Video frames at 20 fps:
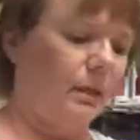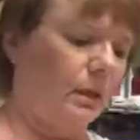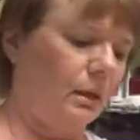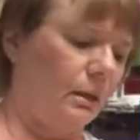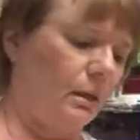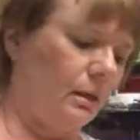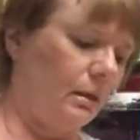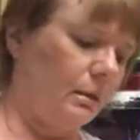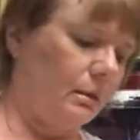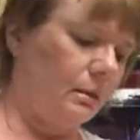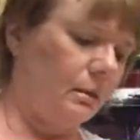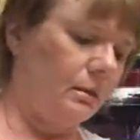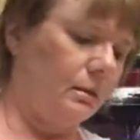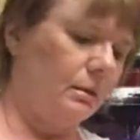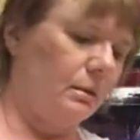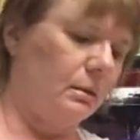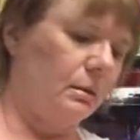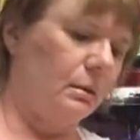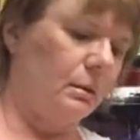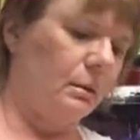
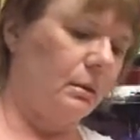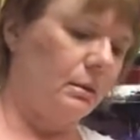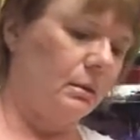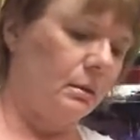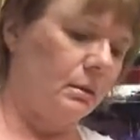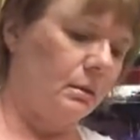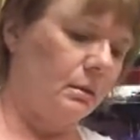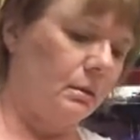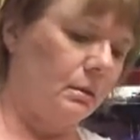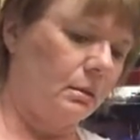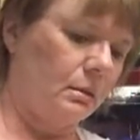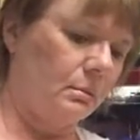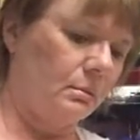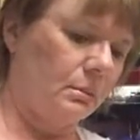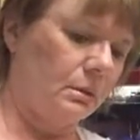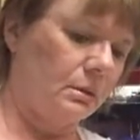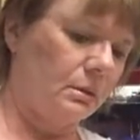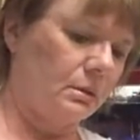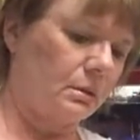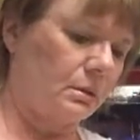And let
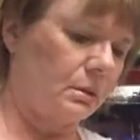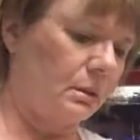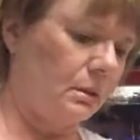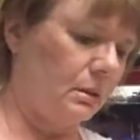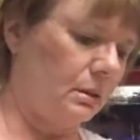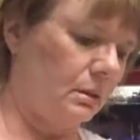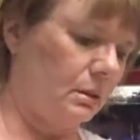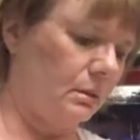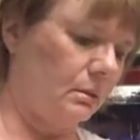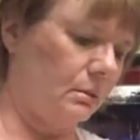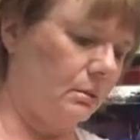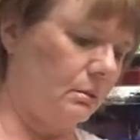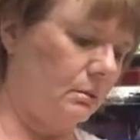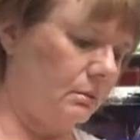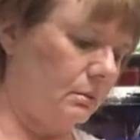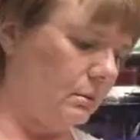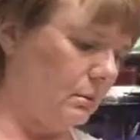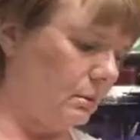me see here.